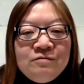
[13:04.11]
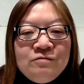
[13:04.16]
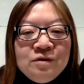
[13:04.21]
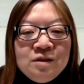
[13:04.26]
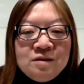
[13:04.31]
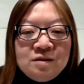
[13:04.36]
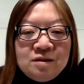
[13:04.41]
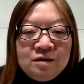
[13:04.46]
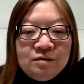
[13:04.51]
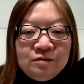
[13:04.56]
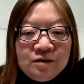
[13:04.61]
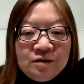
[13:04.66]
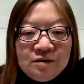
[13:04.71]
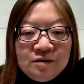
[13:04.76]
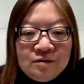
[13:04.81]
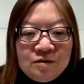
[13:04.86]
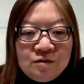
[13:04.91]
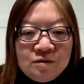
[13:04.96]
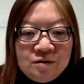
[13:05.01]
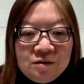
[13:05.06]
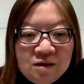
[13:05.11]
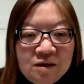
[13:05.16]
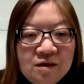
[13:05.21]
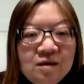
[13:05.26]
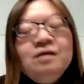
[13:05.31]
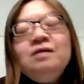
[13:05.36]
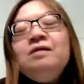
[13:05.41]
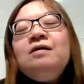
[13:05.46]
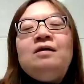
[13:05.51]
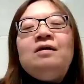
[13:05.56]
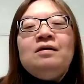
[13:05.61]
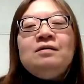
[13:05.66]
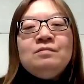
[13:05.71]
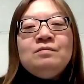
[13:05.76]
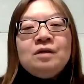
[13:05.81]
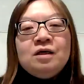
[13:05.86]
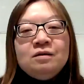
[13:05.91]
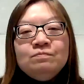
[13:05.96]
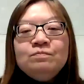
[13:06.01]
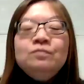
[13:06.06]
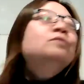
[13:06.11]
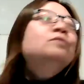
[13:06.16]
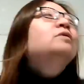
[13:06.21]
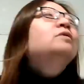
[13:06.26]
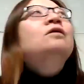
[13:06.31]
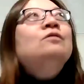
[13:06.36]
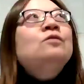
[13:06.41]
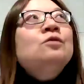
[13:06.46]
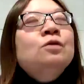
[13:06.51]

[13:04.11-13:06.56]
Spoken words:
retelling today, my book